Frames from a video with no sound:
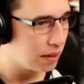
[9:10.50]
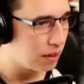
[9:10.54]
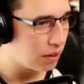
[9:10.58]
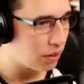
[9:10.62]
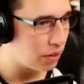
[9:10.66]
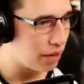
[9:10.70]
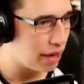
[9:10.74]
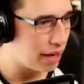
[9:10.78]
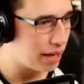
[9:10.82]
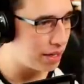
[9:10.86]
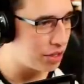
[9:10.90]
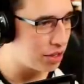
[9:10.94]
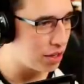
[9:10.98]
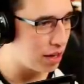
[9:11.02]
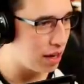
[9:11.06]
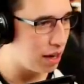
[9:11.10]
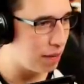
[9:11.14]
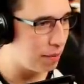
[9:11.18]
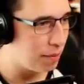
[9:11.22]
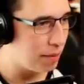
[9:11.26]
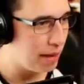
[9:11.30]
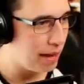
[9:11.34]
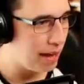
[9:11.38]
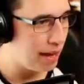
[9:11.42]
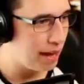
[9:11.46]
Great
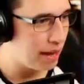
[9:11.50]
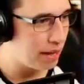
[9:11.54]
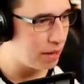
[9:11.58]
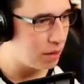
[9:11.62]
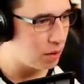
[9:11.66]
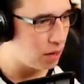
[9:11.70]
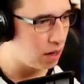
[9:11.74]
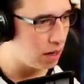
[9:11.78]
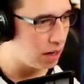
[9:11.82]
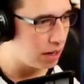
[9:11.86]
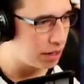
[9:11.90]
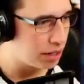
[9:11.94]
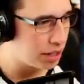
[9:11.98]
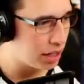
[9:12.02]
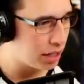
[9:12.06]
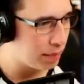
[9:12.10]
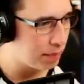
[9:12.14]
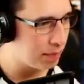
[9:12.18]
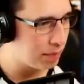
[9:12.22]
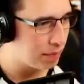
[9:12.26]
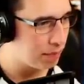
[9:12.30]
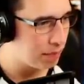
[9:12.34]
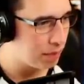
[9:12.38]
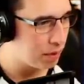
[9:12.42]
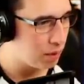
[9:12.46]
job. Hey, are you on our team?
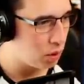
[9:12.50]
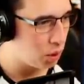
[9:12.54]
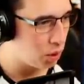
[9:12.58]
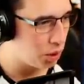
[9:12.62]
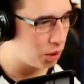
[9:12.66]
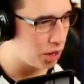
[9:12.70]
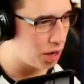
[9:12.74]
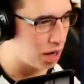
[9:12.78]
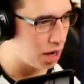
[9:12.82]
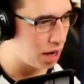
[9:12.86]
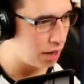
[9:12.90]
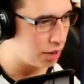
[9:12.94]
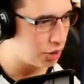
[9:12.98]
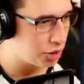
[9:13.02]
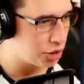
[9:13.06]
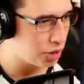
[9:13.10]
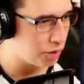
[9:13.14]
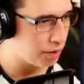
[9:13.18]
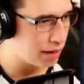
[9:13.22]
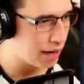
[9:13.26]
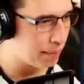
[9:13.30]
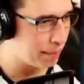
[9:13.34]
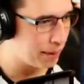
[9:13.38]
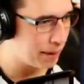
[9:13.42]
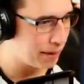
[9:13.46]
No, you're not. You're
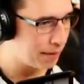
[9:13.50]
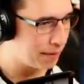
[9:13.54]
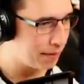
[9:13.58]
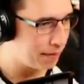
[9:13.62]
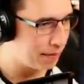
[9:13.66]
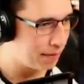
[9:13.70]
shooting at me.